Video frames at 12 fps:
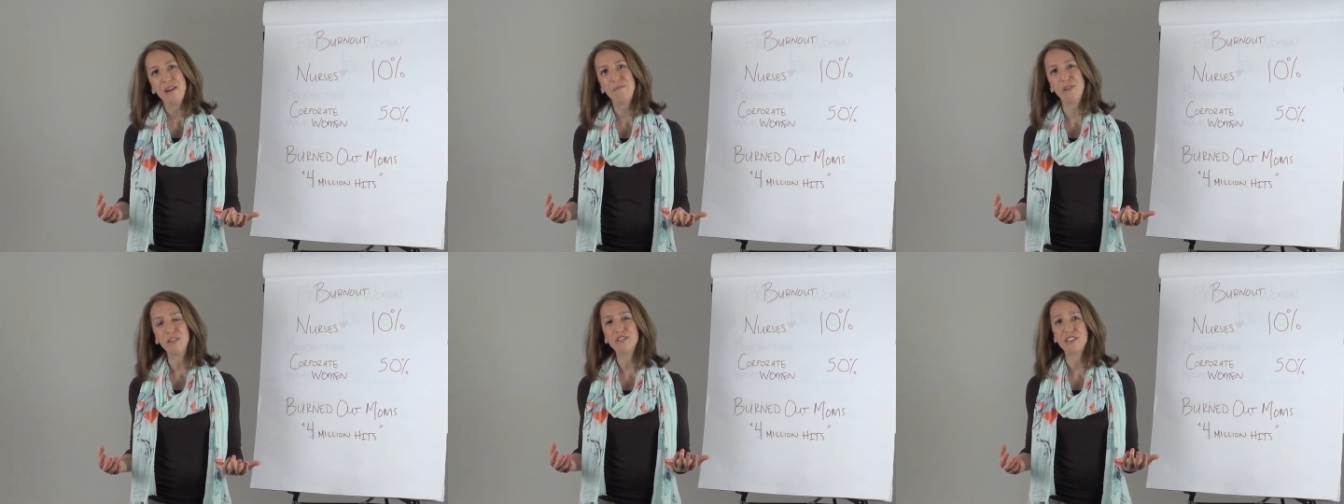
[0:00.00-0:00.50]

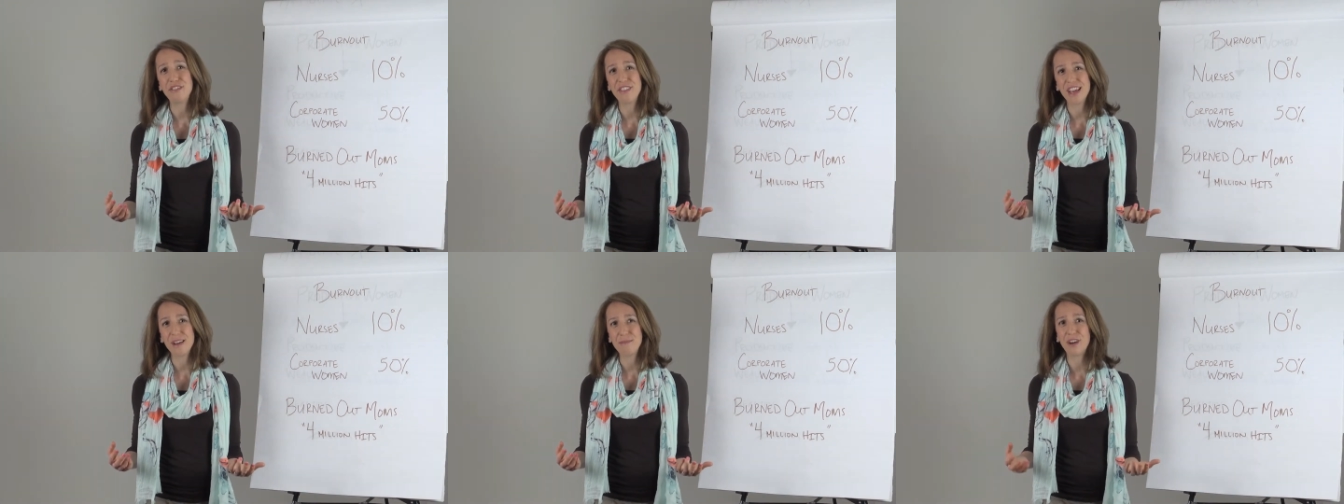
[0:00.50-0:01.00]
most of
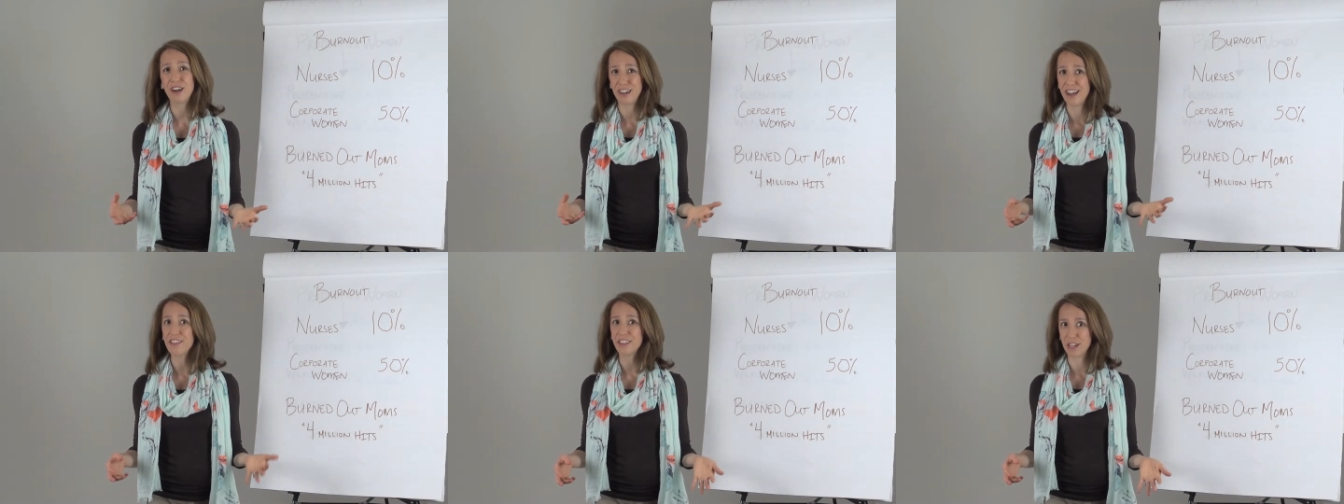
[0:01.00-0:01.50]
them are
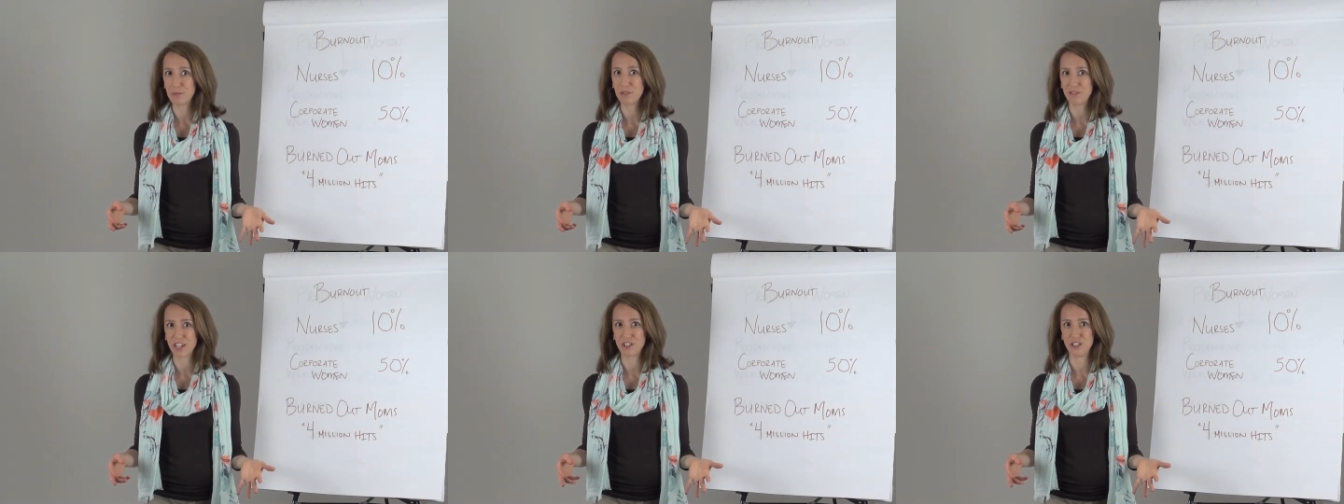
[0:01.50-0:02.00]
healthcare
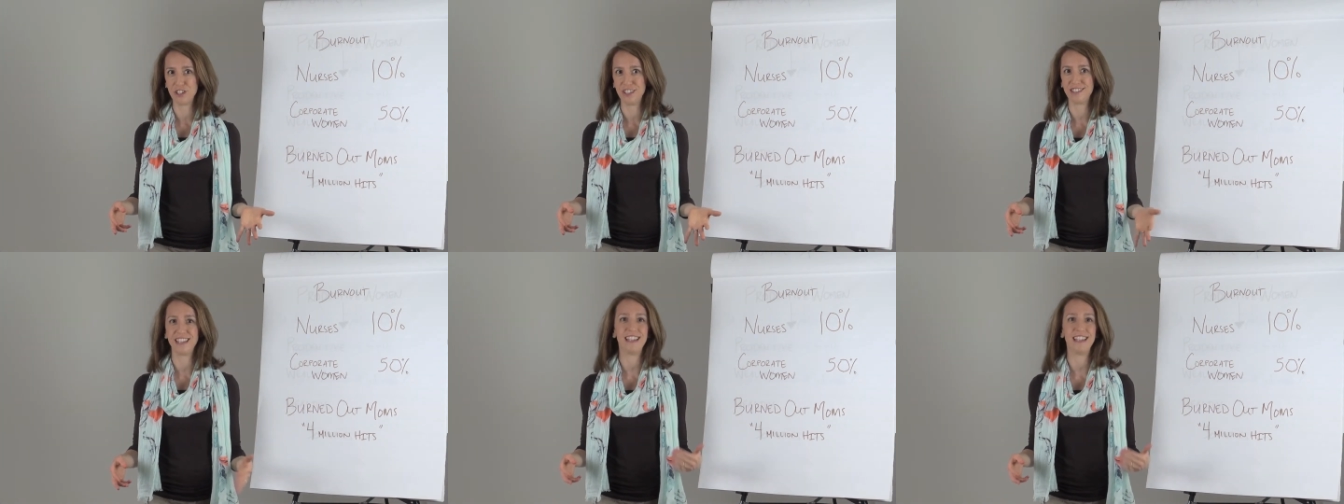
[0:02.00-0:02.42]
professionals.